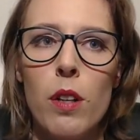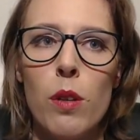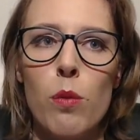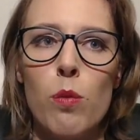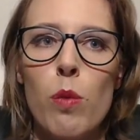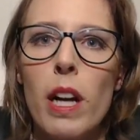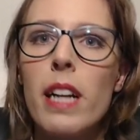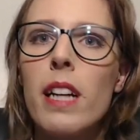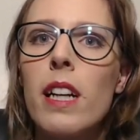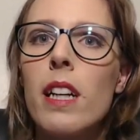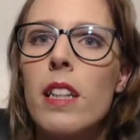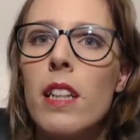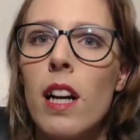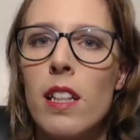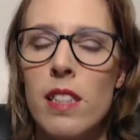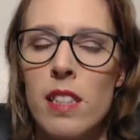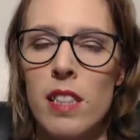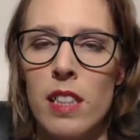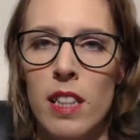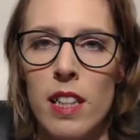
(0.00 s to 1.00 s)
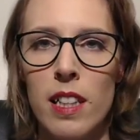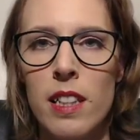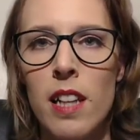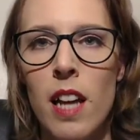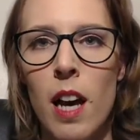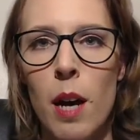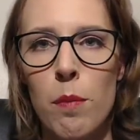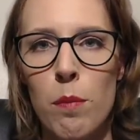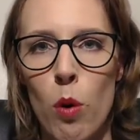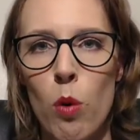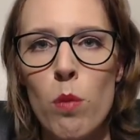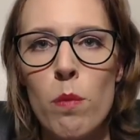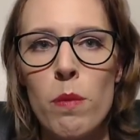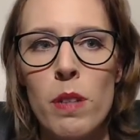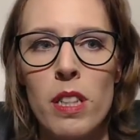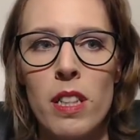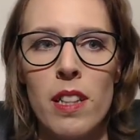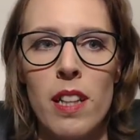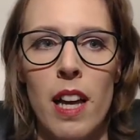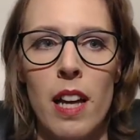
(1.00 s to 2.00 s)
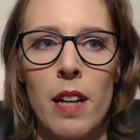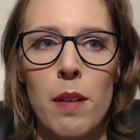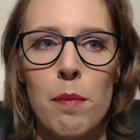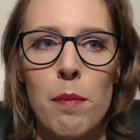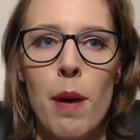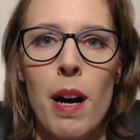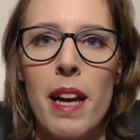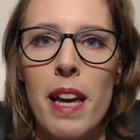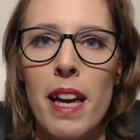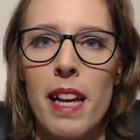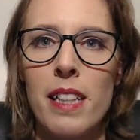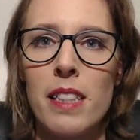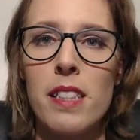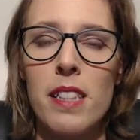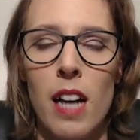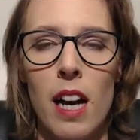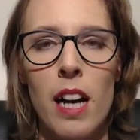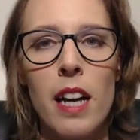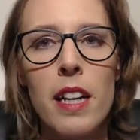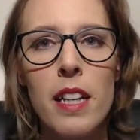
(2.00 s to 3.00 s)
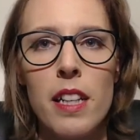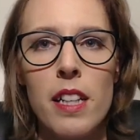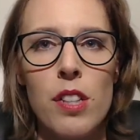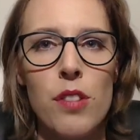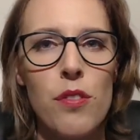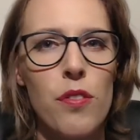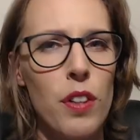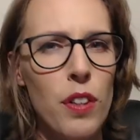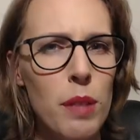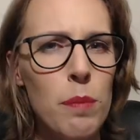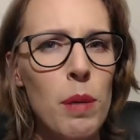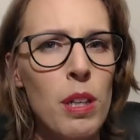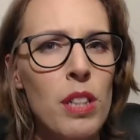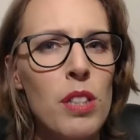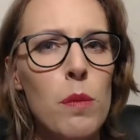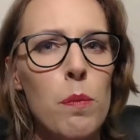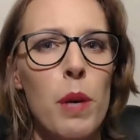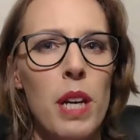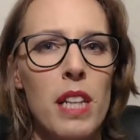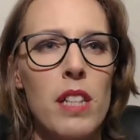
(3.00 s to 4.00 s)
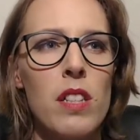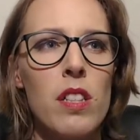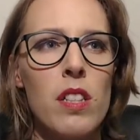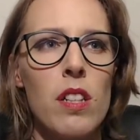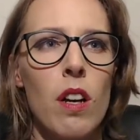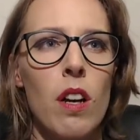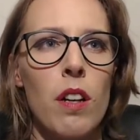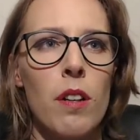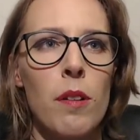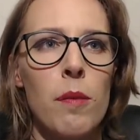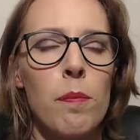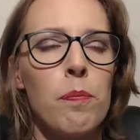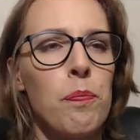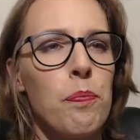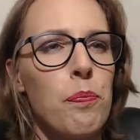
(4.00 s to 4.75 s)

recognizing in that moment that my anxiety is very much based on